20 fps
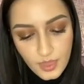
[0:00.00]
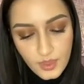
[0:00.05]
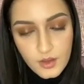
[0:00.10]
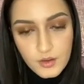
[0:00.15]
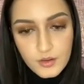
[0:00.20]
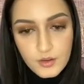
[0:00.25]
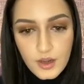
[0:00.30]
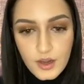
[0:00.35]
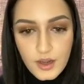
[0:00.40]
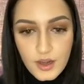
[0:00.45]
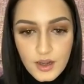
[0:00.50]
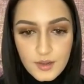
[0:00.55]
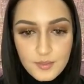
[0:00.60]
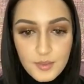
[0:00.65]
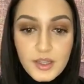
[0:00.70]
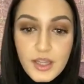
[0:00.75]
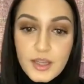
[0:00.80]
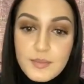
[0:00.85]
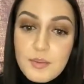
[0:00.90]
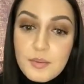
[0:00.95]
a
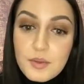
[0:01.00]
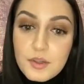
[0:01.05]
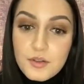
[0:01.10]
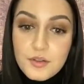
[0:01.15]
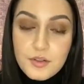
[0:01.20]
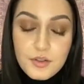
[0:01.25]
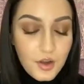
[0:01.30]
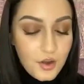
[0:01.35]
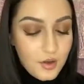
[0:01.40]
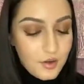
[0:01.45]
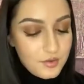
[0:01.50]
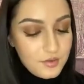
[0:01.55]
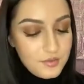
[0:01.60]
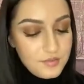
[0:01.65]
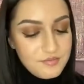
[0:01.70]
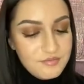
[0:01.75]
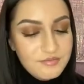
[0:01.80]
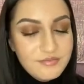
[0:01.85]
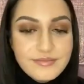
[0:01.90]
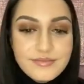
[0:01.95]
lot of people don't know
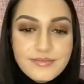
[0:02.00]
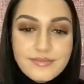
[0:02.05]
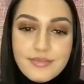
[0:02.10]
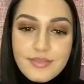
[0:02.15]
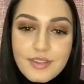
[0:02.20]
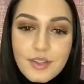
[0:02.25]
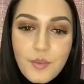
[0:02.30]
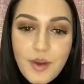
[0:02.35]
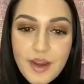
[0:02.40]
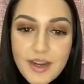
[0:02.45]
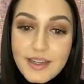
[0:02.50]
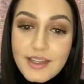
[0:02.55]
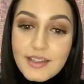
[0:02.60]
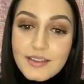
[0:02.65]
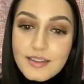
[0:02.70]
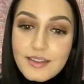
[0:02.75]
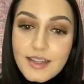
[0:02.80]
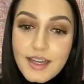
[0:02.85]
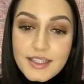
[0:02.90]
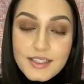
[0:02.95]
the way to get
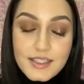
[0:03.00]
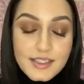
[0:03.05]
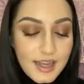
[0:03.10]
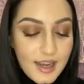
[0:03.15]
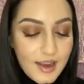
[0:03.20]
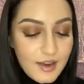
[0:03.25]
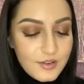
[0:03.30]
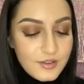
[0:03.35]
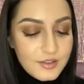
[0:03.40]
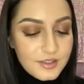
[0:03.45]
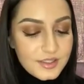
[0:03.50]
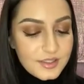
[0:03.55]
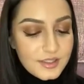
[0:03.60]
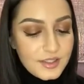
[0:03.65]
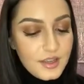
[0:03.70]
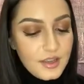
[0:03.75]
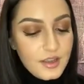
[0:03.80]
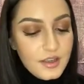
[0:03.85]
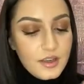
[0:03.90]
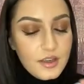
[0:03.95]
the lashes out.
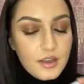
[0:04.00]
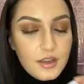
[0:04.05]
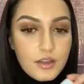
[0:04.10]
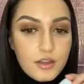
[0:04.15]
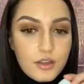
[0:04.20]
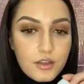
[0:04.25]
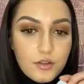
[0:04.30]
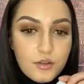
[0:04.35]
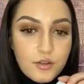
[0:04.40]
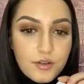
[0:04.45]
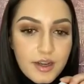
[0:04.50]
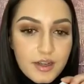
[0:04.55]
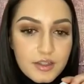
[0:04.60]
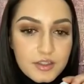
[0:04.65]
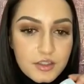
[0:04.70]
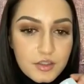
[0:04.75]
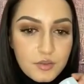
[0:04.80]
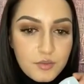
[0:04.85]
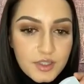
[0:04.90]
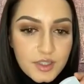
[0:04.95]
You
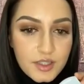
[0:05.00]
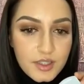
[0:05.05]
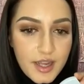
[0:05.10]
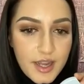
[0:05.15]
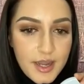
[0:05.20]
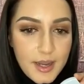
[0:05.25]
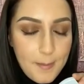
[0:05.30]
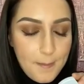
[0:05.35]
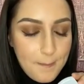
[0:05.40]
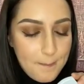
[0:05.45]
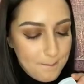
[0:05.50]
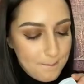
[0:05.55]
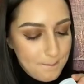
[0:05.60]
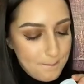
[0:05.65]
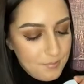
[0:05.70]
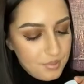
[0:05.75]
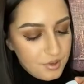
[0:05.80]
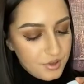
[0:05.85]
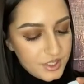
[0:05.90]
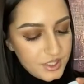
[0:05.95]
actually want to like
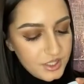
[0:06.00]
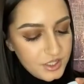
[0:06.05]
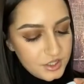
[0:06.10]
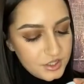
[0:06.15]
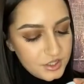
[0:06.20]
push